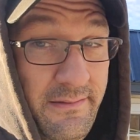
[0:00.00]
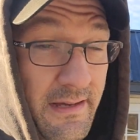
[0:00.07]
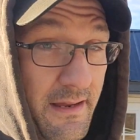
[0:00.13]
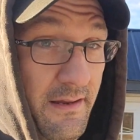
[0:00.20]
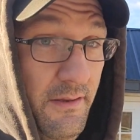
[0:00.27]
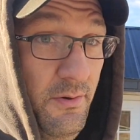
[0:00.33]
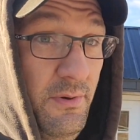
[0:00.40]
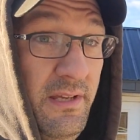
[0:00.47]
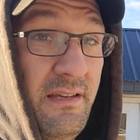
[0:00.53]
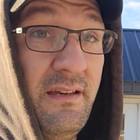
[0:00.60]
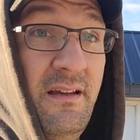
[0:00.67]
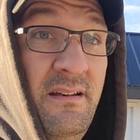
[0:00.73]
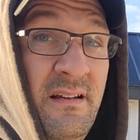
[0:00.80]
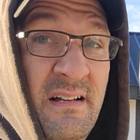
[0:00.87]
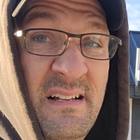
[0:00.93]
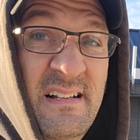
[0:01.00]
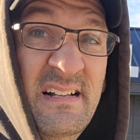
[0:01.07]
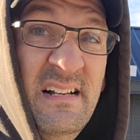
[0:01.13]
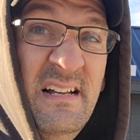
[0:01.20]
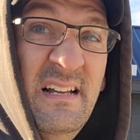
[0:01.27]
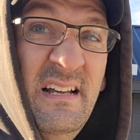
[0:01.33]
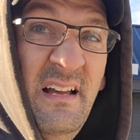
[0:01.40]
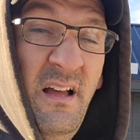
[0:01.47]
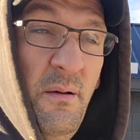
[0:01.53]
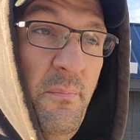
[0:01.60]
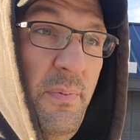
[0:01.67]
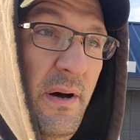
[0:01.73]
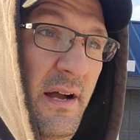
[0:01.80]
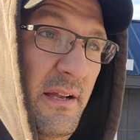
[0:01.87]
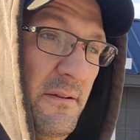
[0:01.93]
not on the weekend.
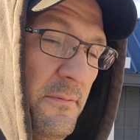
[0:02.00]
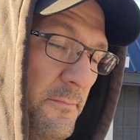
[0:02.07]
But